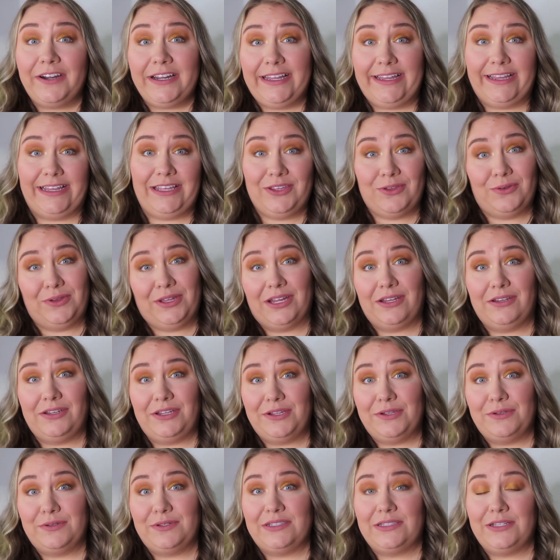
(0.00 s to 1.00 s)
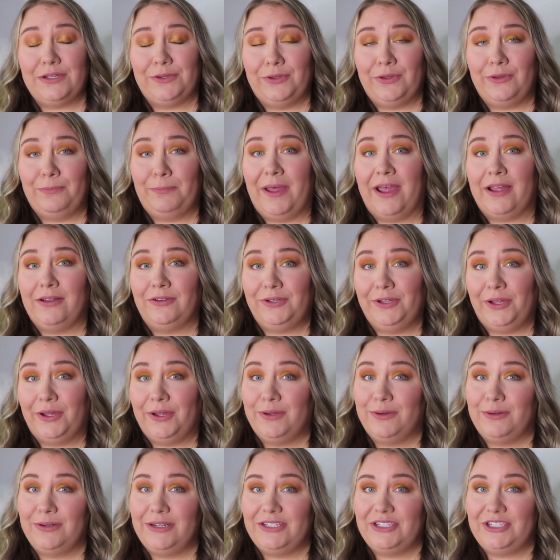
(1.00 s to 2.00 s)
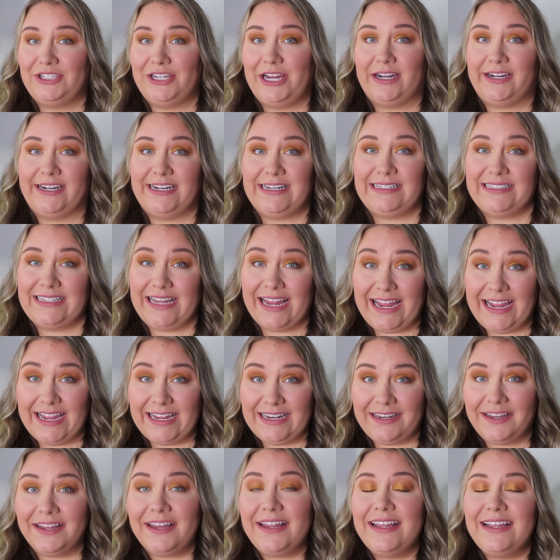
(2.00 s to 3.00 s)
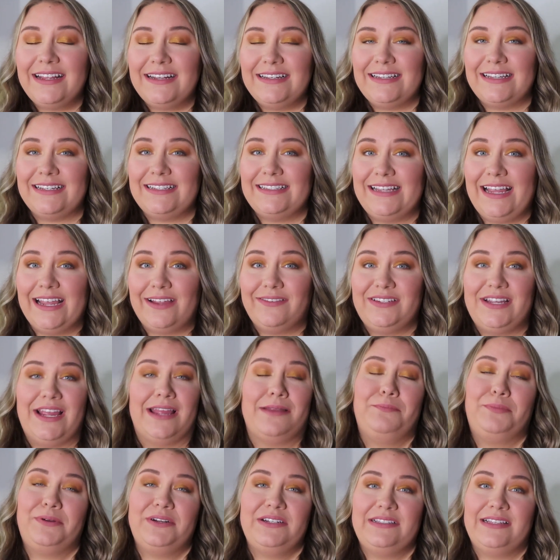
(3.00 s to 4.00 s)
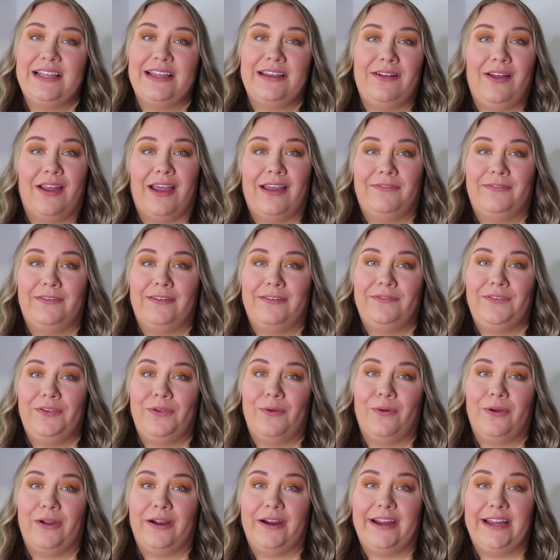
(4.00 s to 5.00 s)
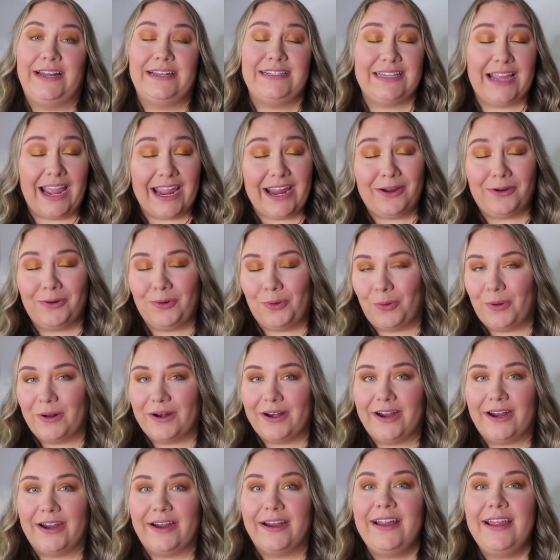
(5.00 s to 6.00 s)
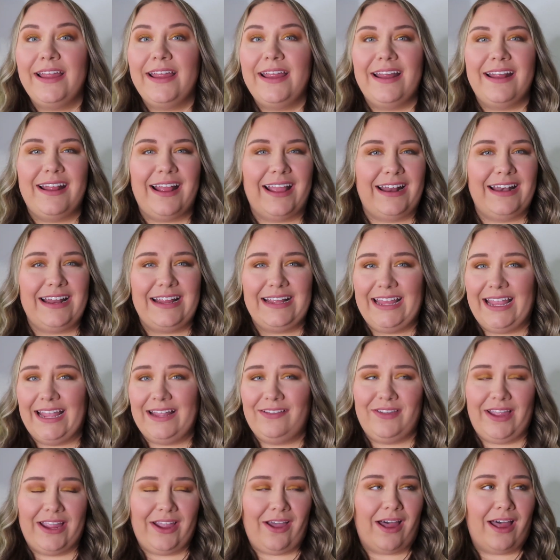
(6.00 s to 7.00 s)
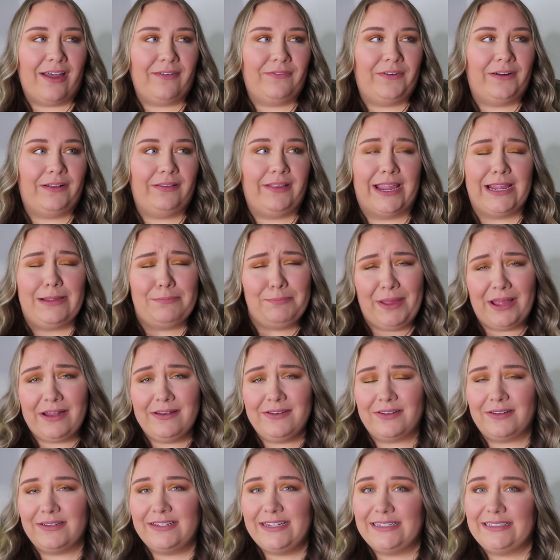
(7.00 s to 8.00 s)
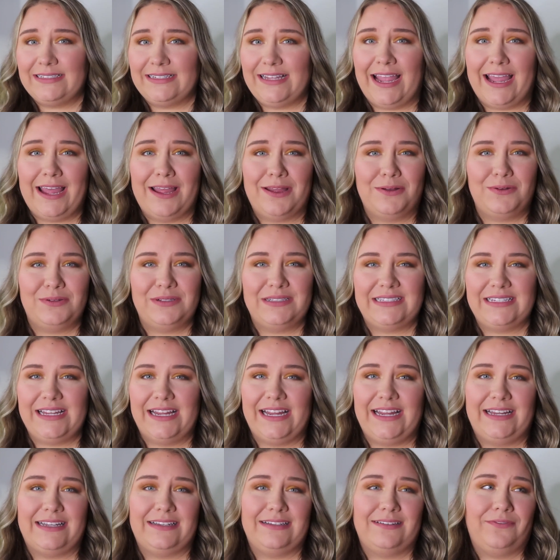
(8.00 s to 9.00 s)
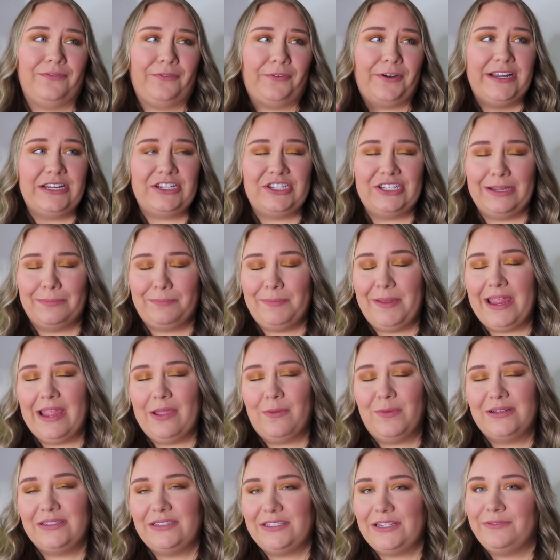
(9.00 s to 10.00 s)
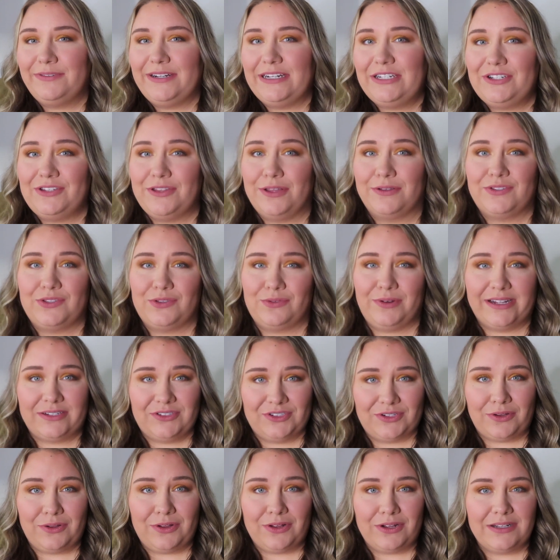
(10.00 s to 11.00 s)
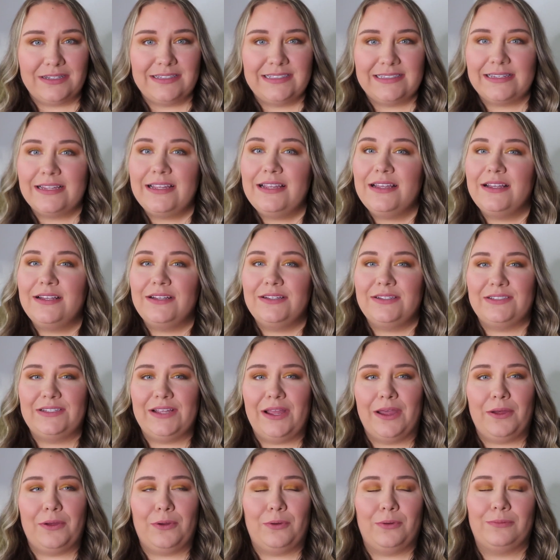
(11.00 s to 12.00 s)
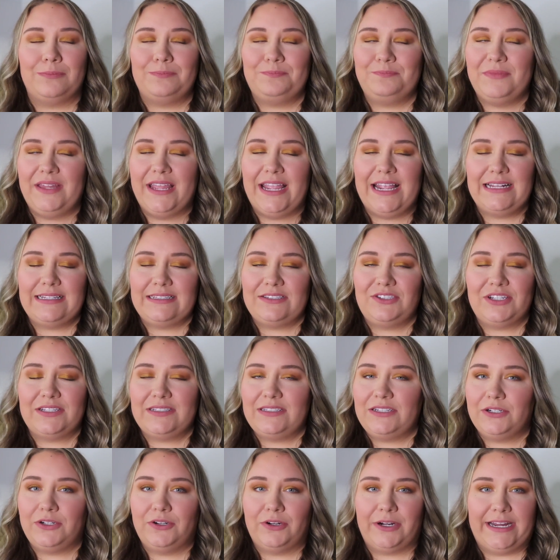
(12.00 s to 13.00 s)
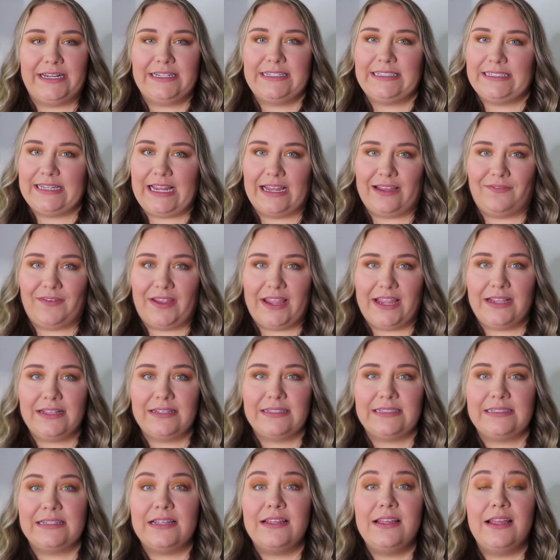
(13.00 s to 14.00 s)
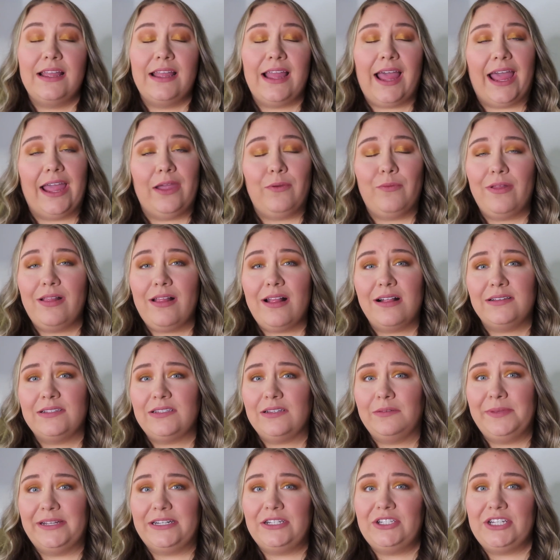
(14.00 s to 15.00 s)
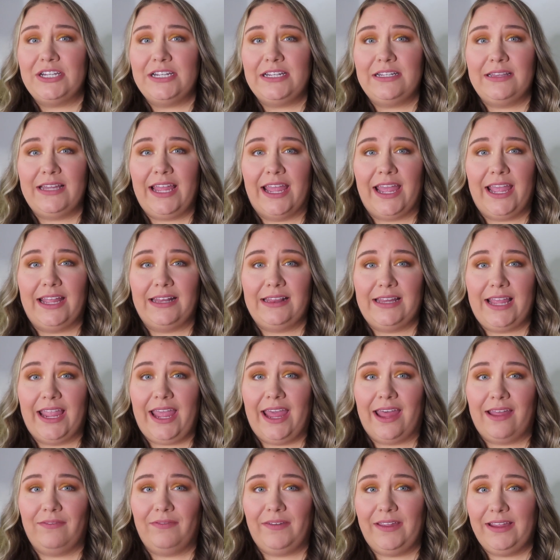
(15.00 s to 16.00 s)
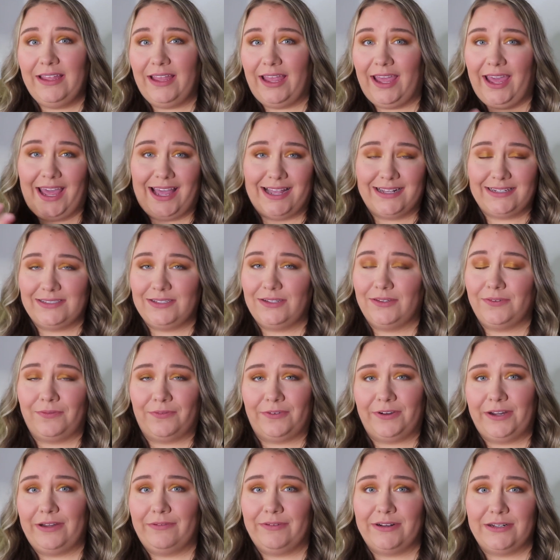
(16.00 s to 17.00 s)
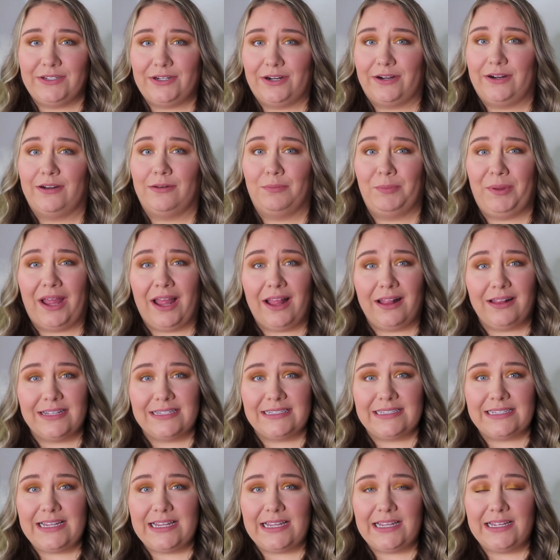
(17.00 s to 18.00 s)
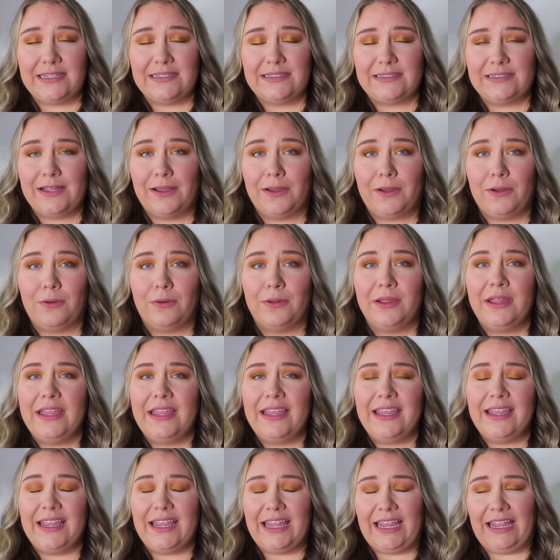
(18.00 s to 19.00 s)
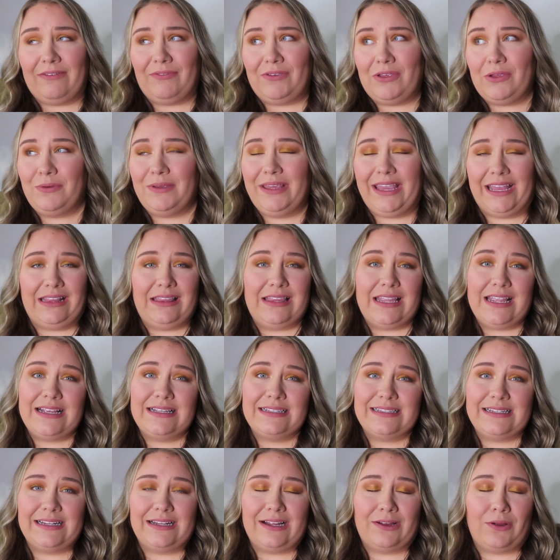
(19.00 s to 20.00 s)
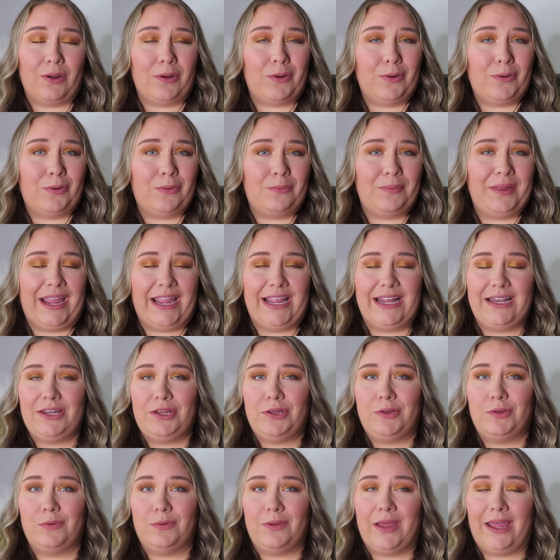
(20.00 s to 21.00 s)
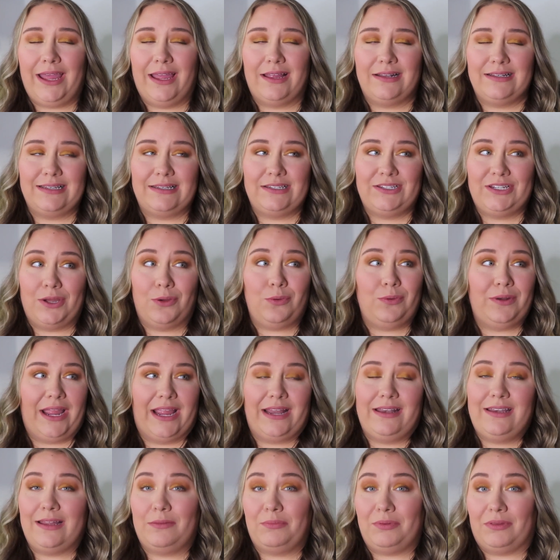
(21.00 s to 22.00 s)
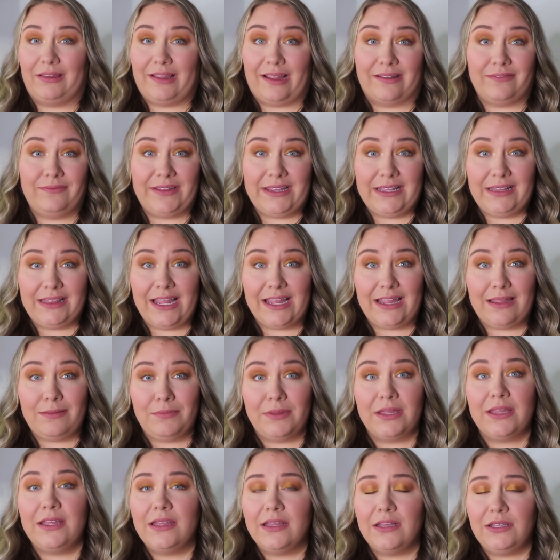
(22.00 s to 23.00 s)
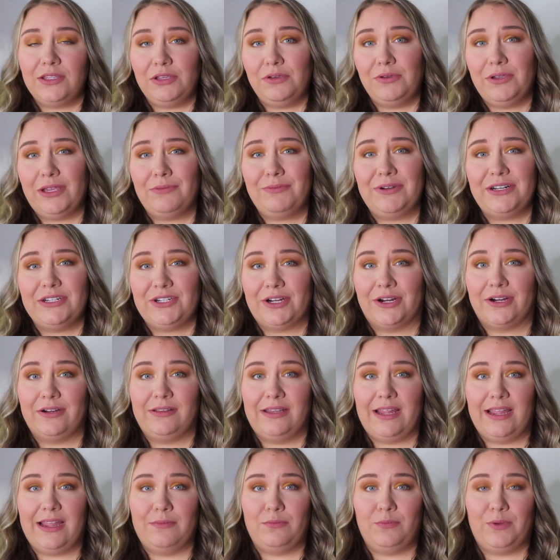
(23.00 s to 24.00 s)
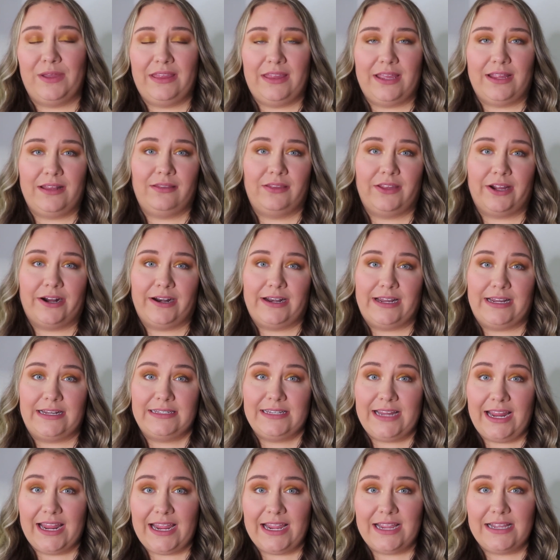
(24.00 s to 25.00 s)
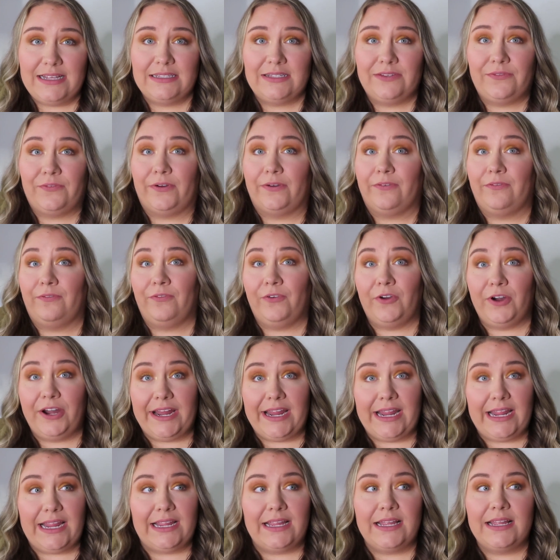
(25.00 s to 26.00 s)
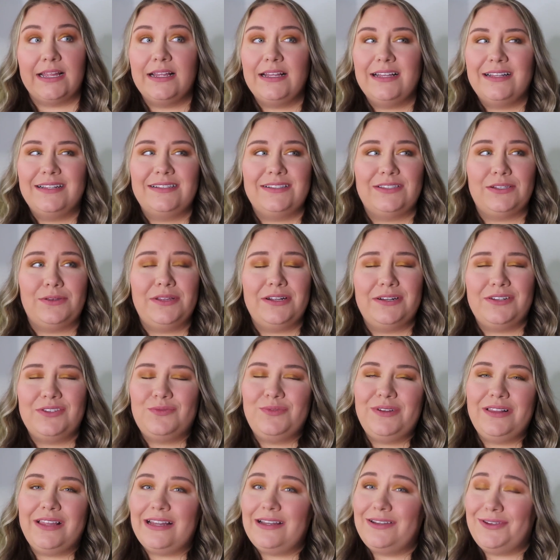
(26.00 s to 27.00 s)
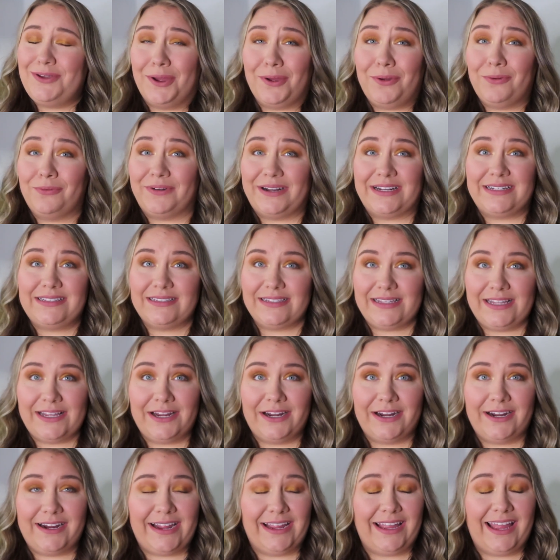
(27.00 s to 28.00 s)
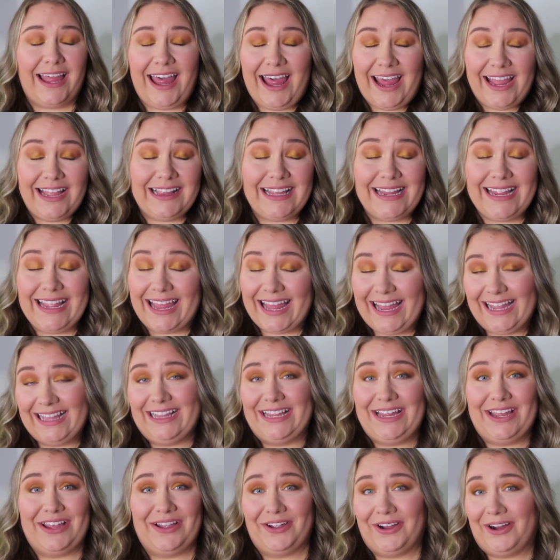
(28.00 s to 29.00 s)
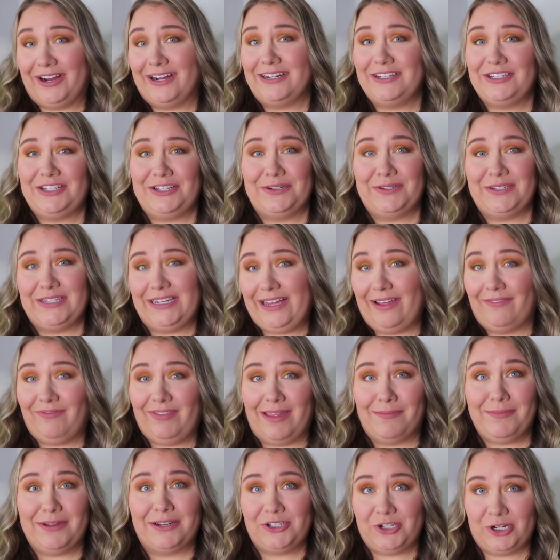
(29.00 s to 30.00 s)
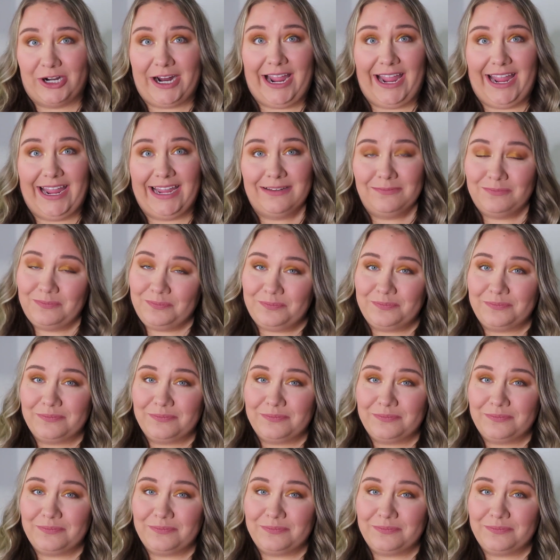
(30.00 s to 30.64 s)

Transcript: forget, you can use the coupon code SHERRY10 to save 10% off of your entire order. And again, they offer like bundle discounts and free shipping once you reach those thresholds. So it's just a great savings. I will also mention that they have like a hassle-free return policy. So if you get these at home and you don't end up loving them, you can return them within 30 days for free. So there's really no risk here. I highly encourage you to give them a try.